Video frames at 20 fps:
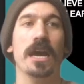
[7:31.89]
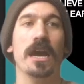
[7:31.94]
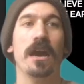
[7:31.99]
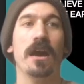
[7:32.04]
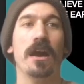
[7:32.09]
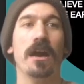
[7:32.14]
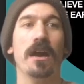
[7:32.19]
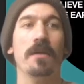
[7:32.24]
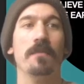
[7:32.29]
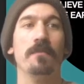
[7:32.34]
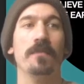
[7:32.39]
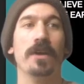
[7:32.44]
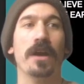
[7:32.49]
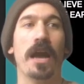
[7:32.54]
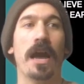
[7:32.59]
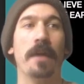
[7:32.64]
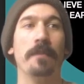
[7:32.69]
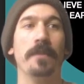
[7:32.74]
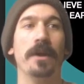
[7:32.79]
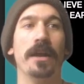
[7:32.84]
I'm
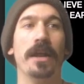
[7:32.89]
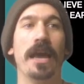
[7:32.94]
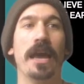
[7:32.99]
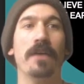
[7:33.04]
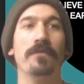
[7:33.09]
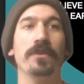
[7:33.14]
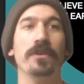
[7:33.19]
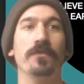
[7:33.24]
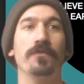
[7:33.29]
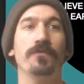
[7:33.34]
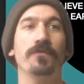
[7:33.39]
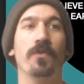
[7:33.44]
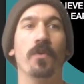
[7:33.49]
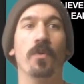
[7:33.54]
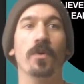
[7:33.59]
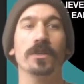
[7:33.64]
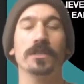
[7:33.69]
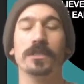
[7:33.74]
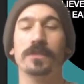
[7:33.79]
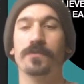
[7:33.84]
not having
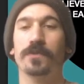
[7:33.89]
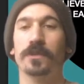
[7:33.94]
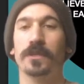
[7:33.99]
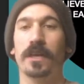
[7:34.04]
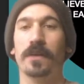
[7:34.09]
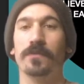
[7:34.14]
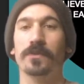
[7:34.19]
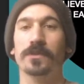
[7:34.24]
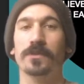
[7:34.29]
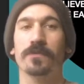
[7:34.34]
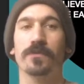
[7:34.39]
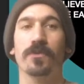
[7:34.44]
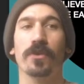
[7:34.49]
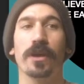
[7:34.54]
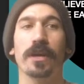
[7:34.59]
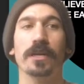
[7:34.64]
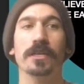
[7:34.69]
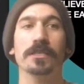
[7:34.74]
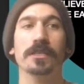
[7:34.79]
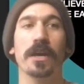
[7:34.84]
4 different levels of
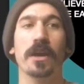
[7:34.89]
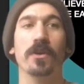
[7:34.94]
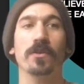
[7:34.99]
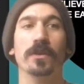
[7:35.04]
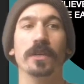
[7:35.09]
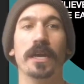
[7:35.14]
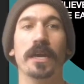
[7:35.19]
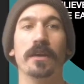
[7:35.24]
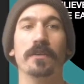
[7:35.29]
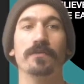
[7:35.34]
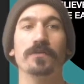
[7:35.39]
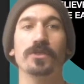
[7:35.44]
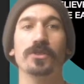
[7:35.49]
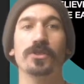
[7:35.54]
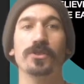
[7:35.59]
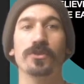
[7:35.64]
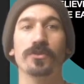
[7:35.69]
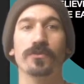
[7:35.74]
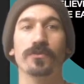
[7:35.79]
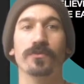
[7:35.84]
grades, I only have
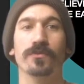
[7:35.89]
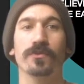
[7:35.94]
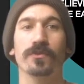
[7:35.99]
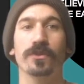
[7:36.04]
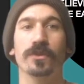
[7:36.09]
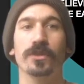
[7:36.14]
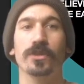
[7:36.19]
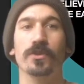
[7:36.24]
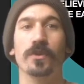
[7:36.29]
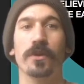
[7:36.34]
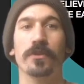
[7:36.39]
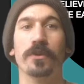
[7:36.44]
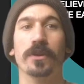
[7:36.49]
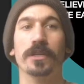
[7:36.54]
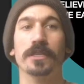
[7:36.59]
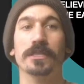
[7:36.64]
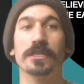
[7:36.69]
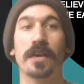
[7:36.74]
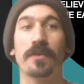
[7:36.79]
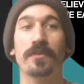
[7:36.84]
2. You either get
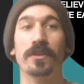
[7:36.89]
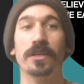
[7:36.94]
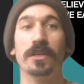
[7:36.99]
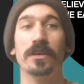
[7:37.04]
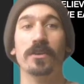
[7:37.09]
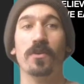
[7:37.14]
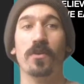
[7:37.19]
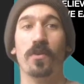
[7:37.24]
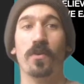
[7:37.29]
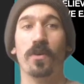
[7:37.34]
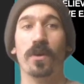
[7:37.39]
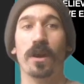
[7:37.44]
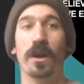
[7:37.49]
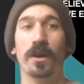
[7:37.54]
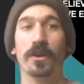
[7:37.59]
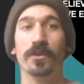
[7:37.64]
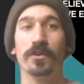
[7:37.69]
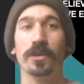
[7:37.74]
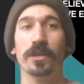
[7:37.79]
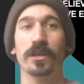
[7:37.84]
a 70 or
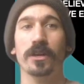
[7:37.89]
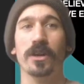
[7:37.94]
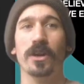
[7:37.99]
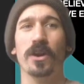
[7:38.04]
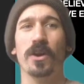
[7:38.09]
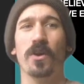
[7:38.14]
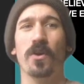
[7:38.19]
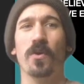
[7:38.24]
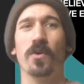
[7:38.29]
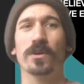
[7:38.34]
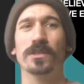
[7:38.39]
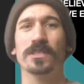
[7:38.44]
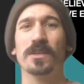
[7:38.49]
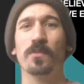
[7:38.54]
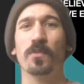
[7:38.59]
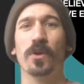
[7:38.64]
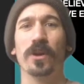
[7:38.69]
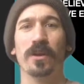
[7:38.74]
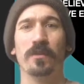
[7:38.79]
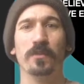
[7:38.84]
100 or
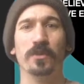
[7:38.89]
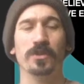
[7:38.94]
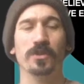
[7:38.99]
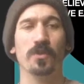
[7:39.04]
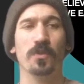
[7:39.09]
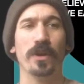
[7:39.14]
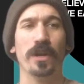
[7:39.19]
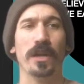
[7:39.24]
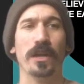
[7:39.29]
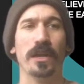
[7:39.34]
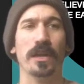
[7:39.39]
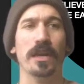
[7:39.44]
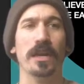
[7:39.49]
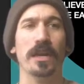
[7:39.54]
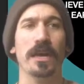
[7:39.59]
somewhere in between.